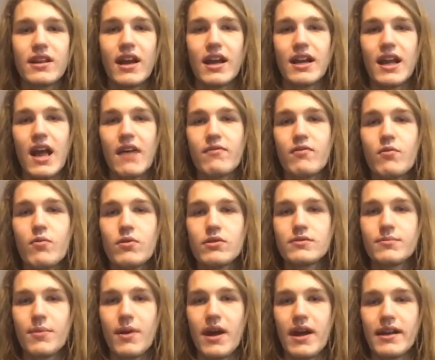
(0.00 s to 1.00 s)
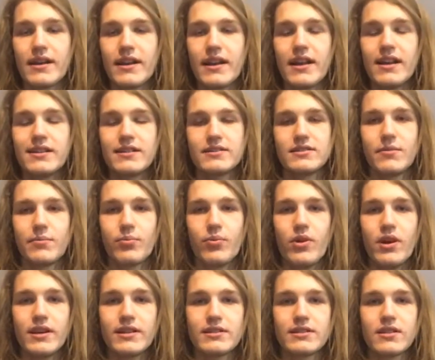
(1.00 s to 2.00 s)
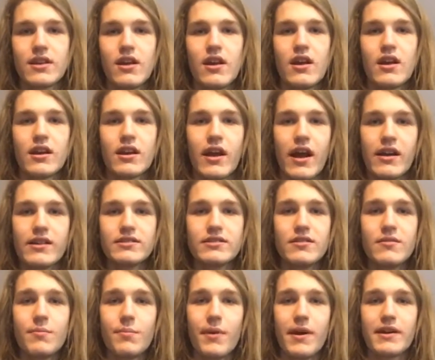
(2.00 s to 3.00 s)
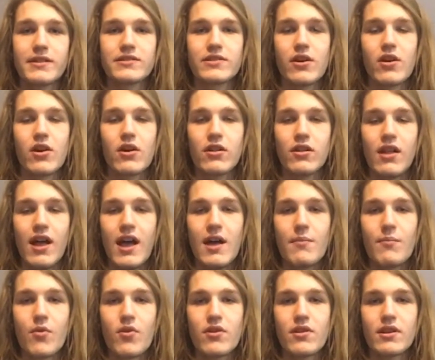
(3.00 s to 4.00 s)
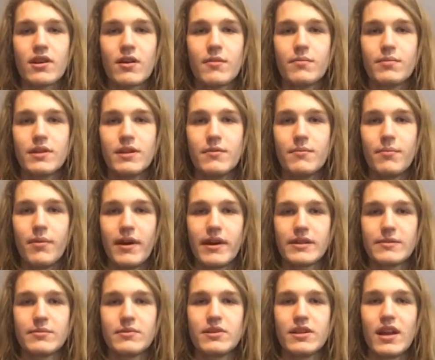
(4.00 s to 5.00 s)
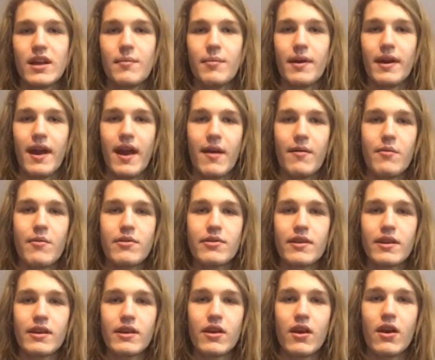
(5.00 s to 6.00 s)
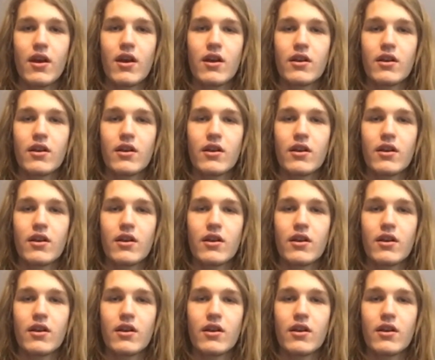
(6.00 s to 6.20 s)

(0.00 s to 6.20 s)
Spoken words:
thing on everyone's mind is the price. Custom bikes are a lot more than complete bikes, but you gotta buy everything